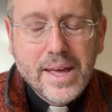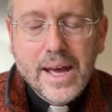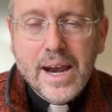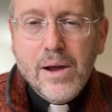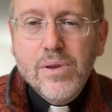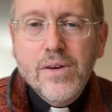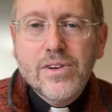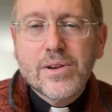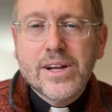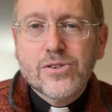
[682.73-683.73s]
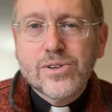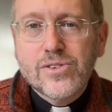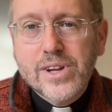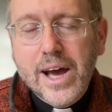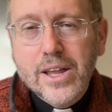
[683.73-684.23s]
And I would love to enter into a
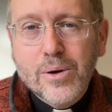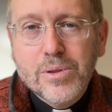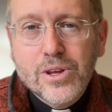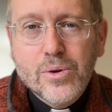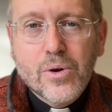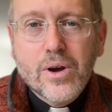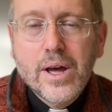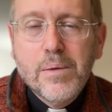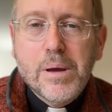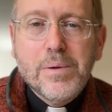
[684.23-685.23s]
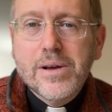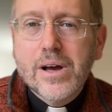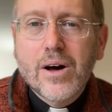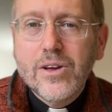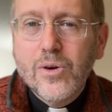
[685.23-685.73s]
dialogue with you or maybe even
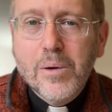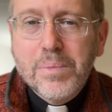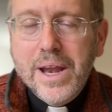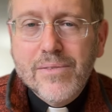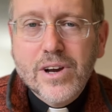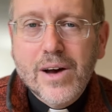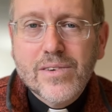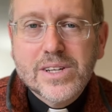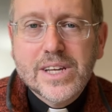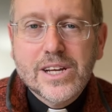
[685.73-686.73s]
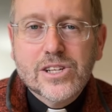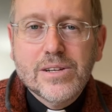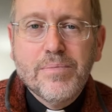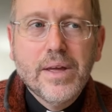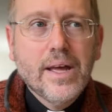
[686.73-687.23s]
call you up and have a
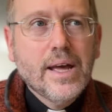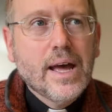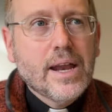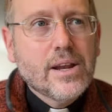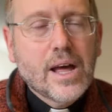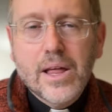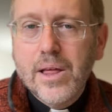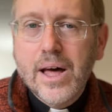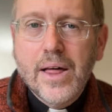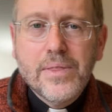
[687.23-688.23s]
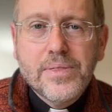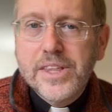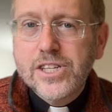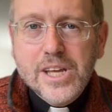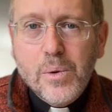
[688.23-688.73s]
conversation. And uh,
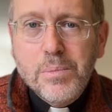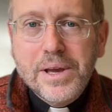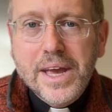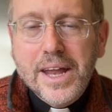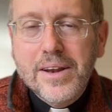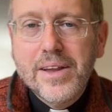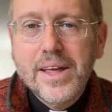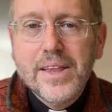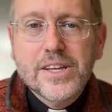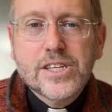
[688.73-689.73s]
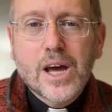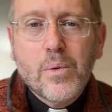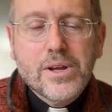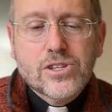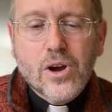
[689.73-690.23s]
this is how we begin. This is how
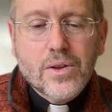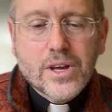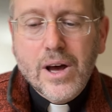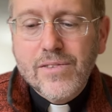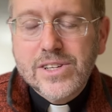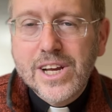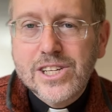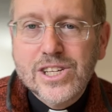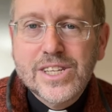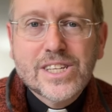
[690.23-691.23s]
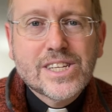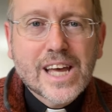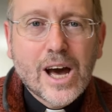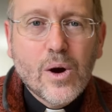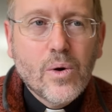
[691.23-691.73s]
we start the conversation. This is
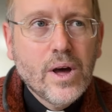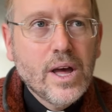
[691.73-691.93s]
how,